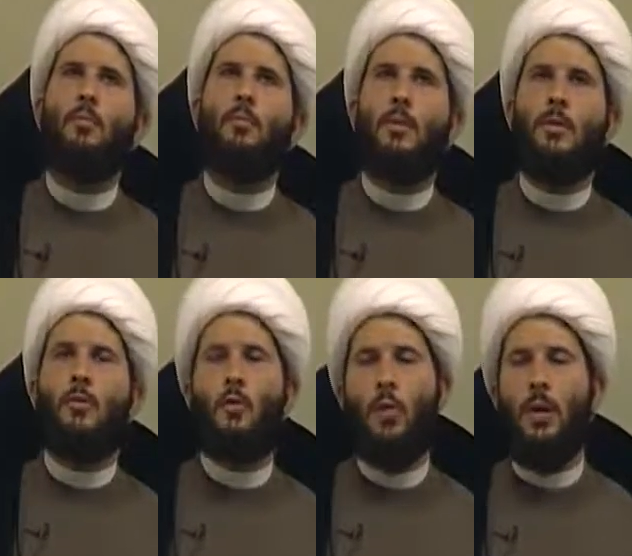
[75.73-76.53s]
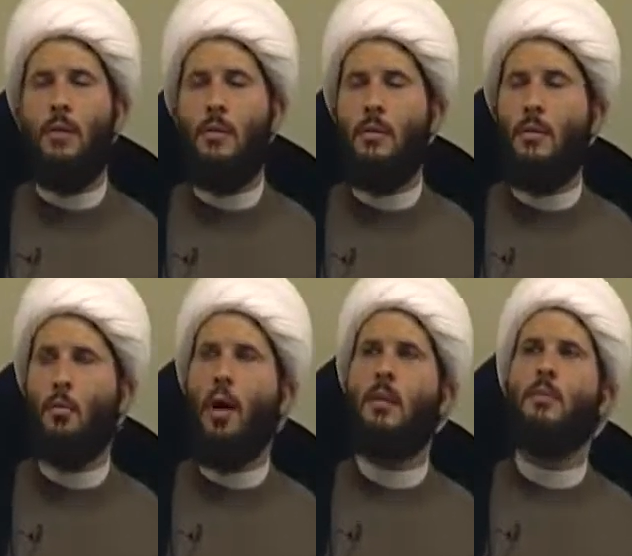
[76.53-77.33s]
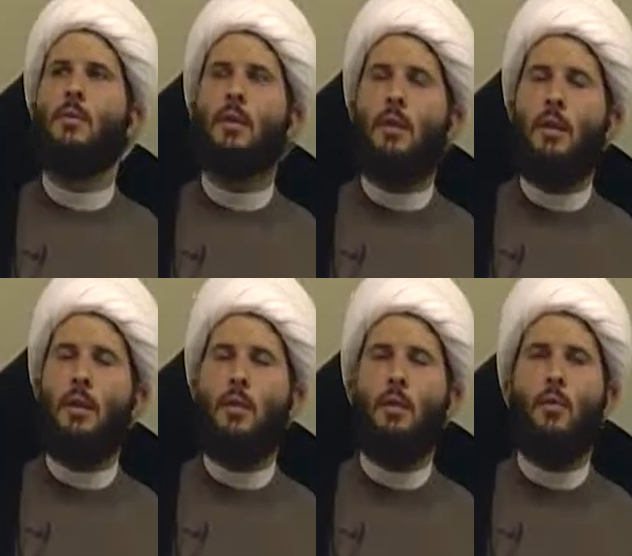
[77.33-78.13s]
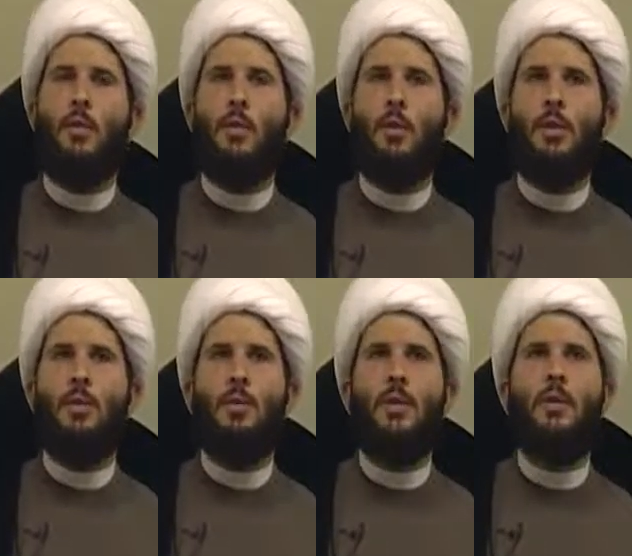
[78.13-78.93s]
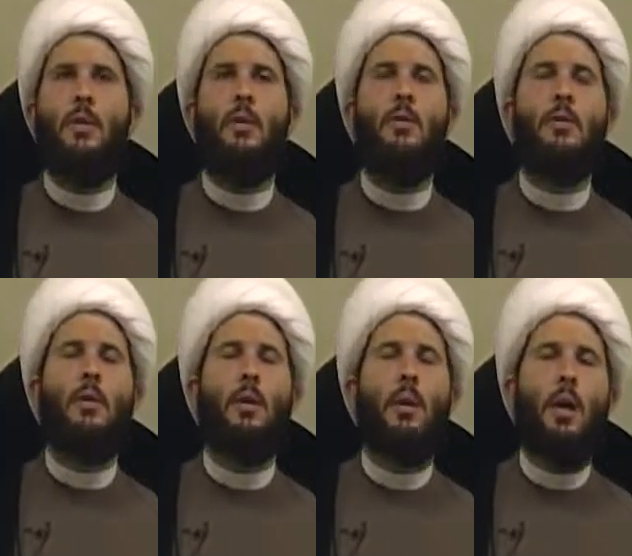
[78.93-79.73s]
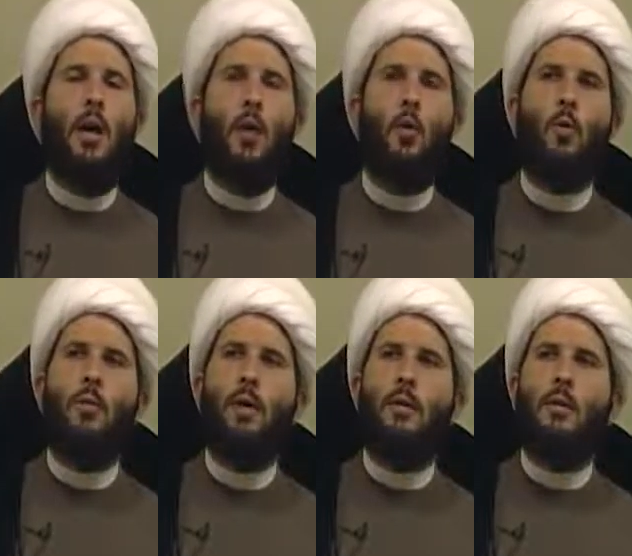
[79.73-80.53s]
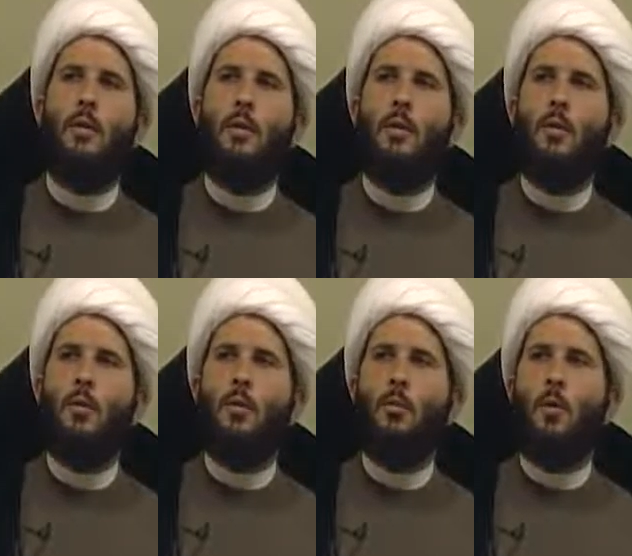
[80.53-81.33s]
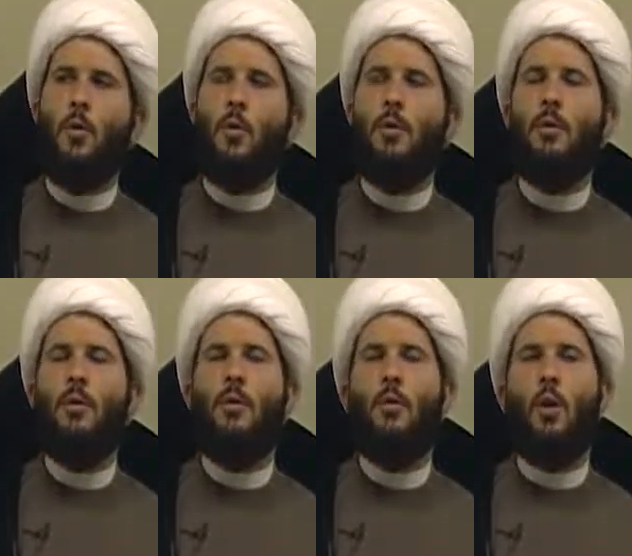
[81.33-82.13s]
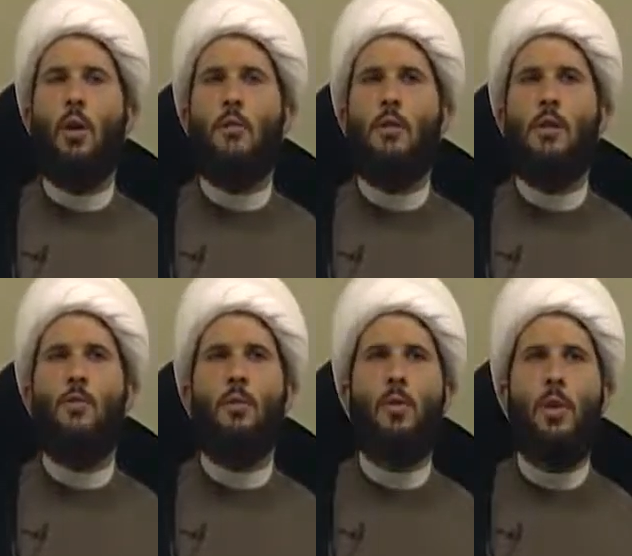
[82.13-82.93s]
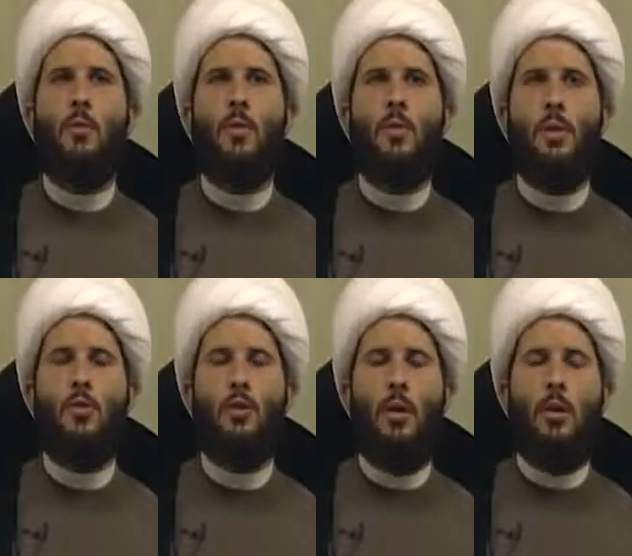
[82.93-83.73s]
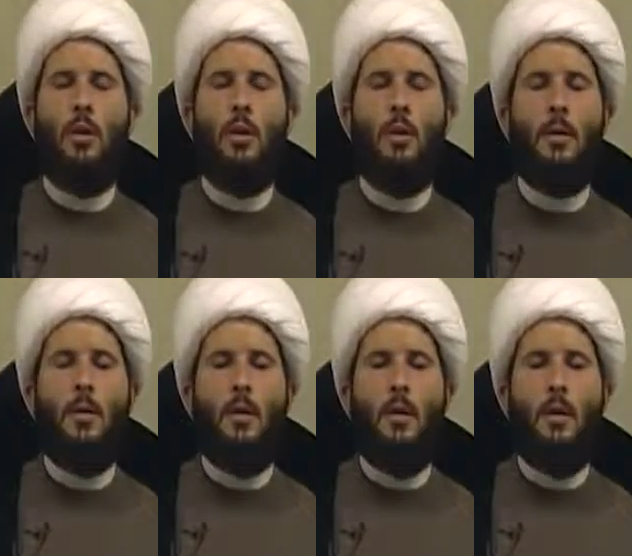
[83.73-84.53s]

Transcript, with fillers: couple, two weeks approximately that we're going to be together I hope that both, all of us, would be able to, inshallah,